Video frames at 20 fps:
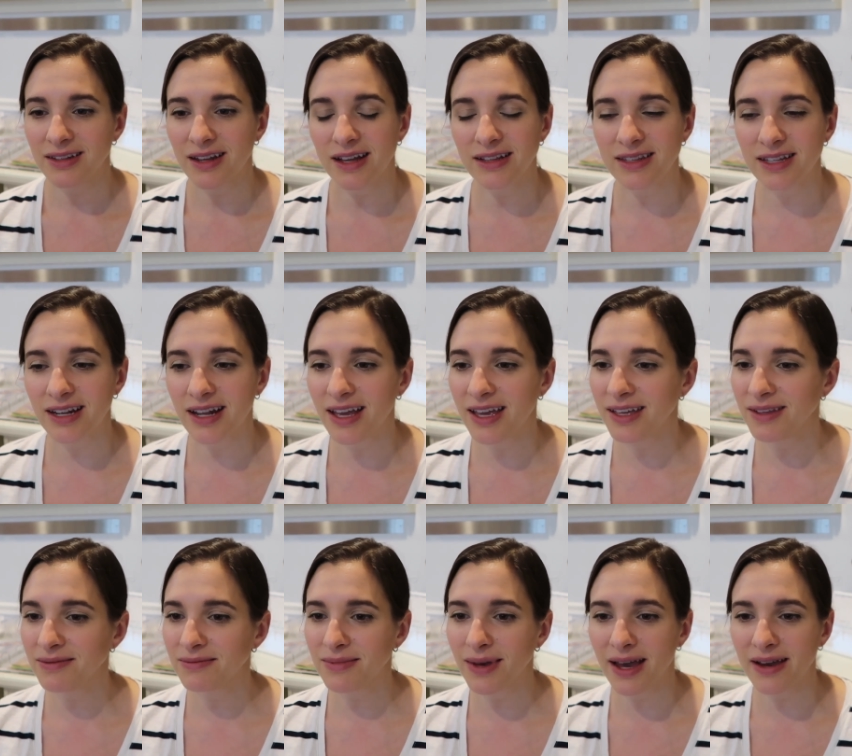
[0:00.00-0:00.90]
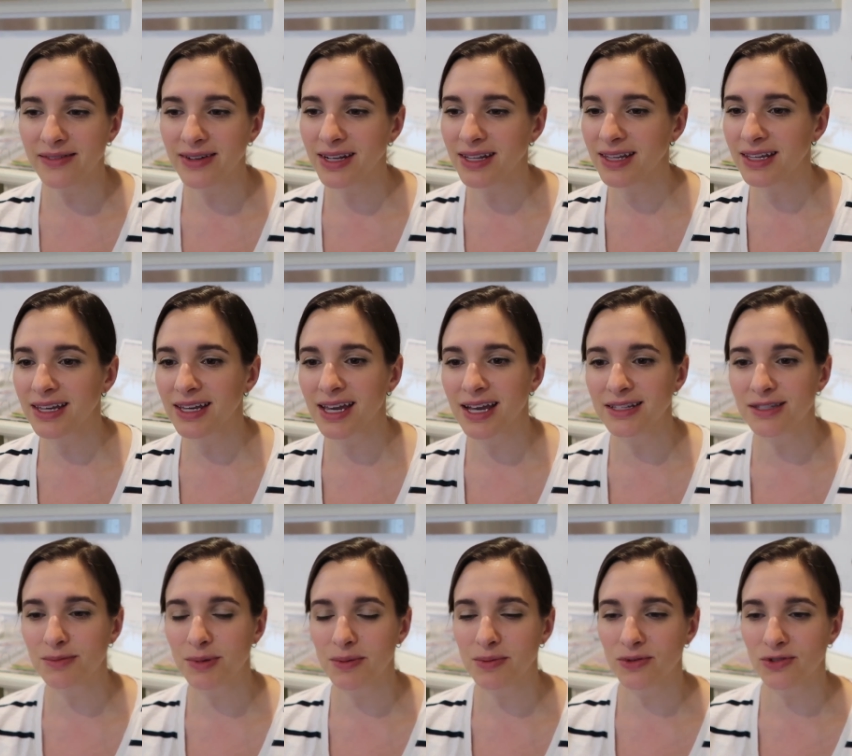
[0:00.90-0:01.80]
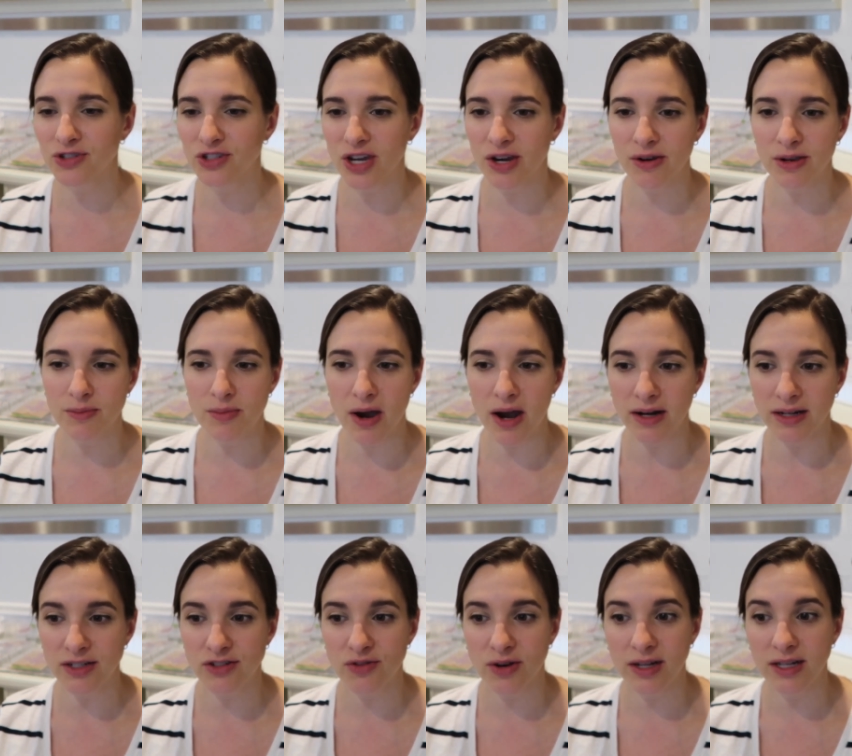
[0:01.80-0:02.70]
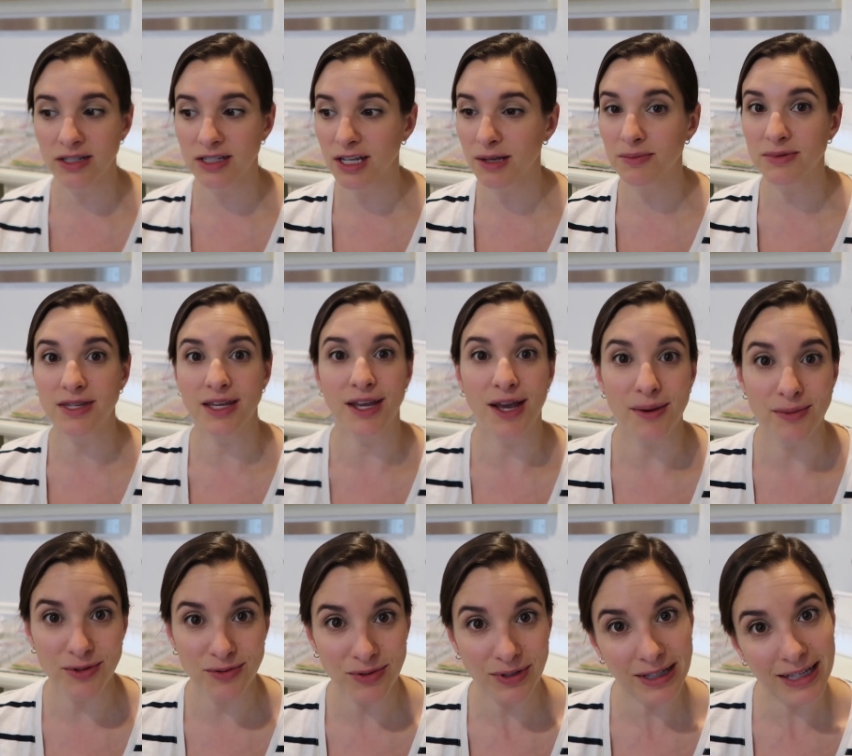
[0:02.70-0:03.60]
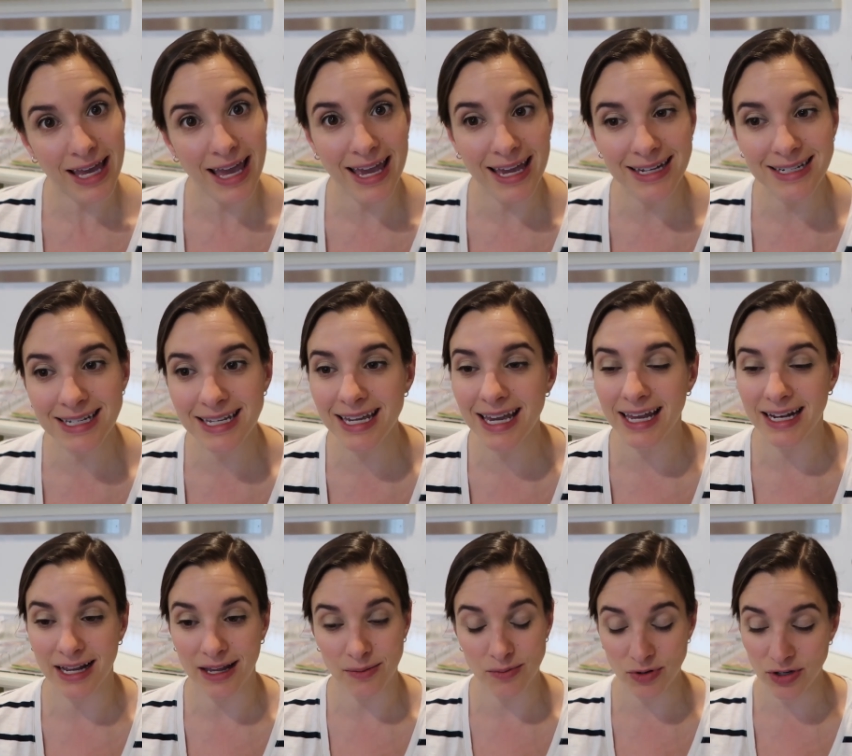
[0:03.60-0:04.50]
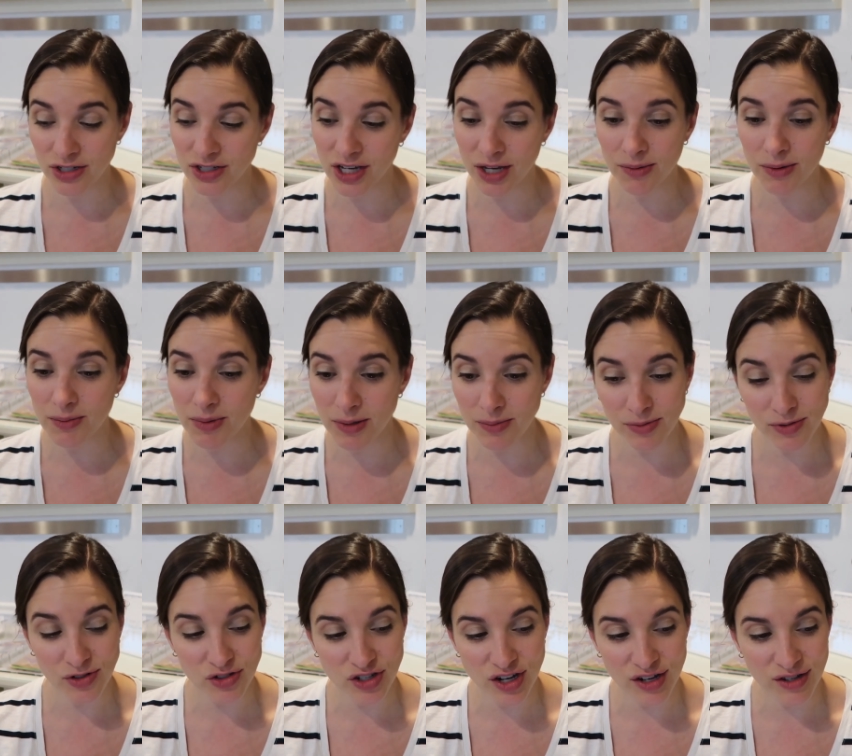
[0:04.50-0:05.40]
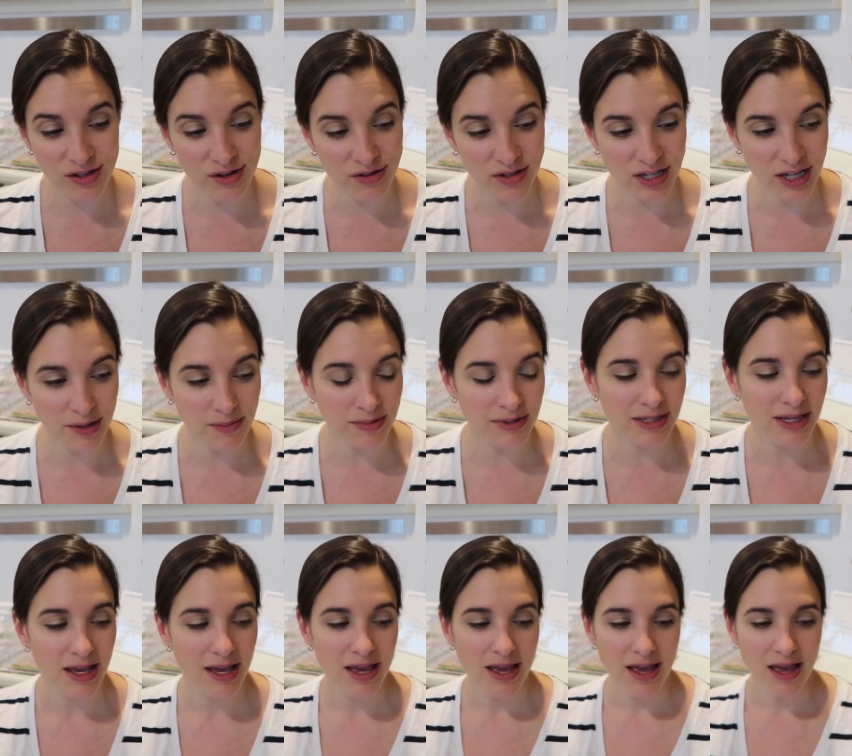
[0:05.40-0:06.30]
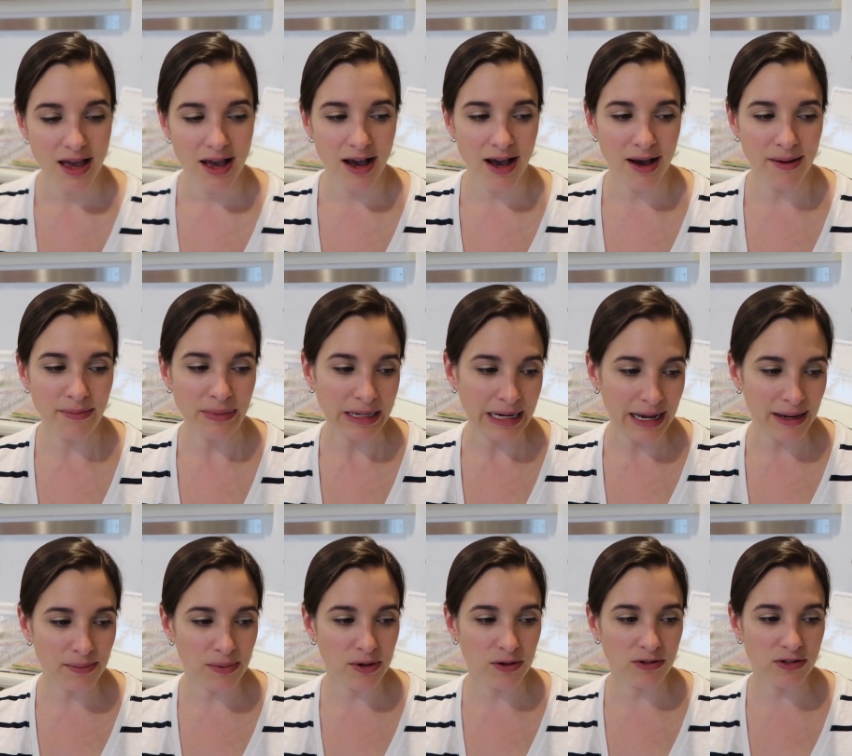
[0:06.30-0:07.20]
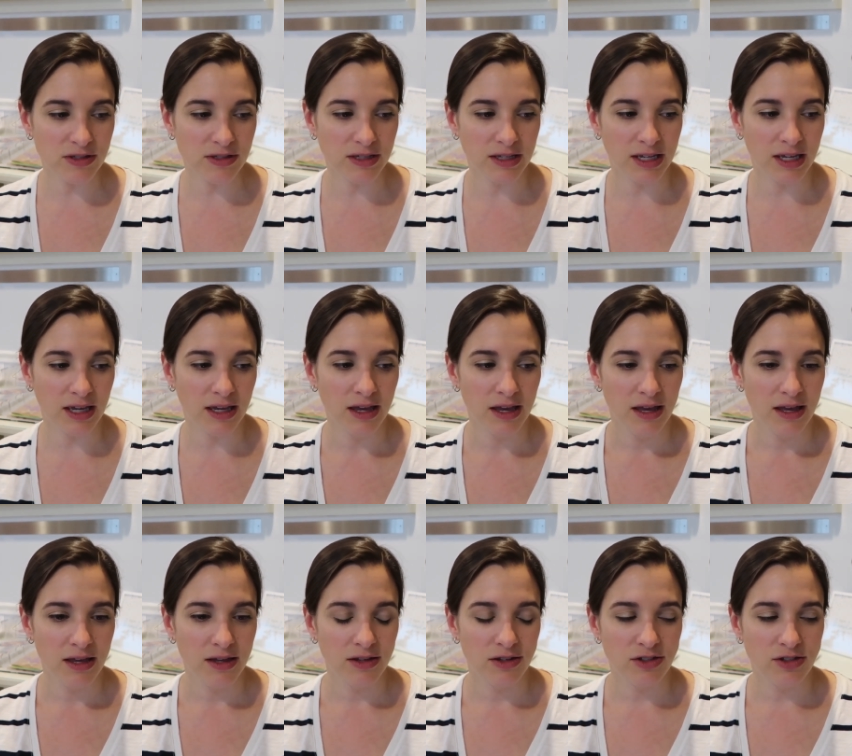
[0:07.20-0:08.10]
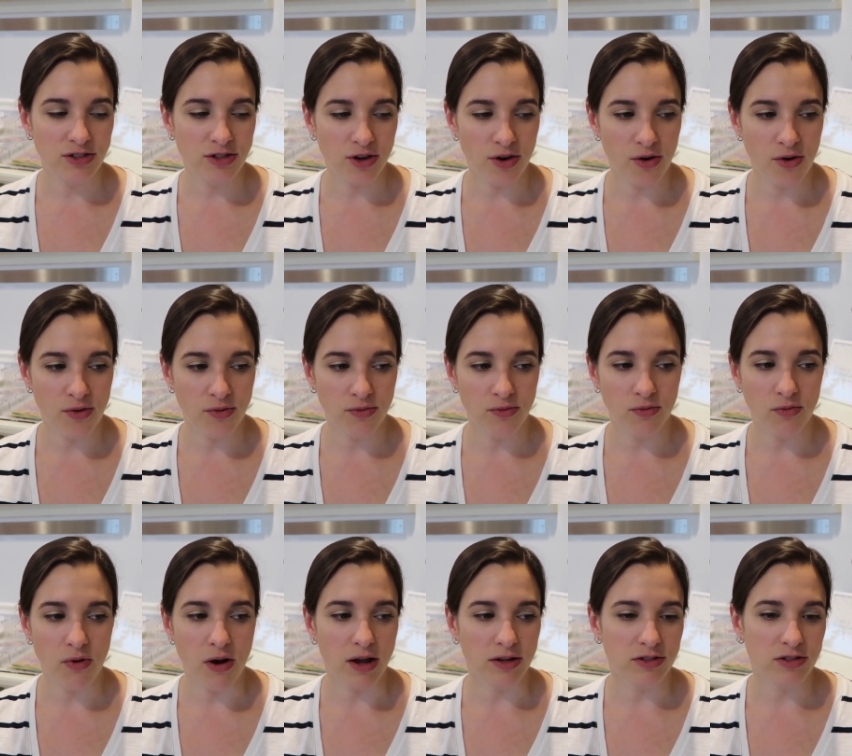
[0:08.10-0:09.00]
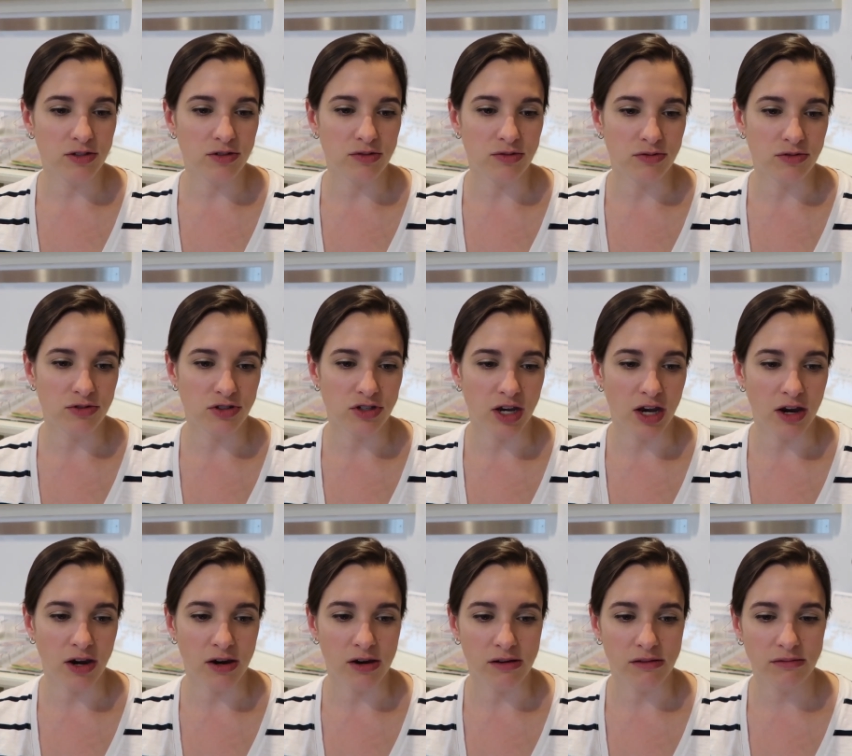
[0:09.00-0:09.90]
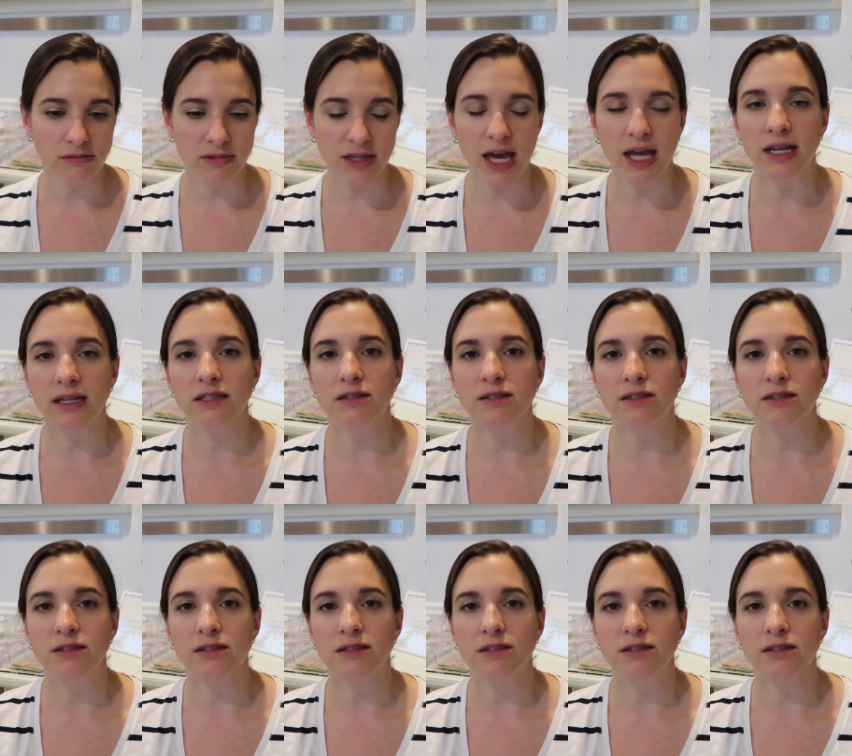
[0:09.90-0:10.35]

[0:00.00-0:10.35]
Not that I have anything against people sharing potty training tips. They come in really handy, and I appreciate when people share their tips. Um, but I personally don't want to share that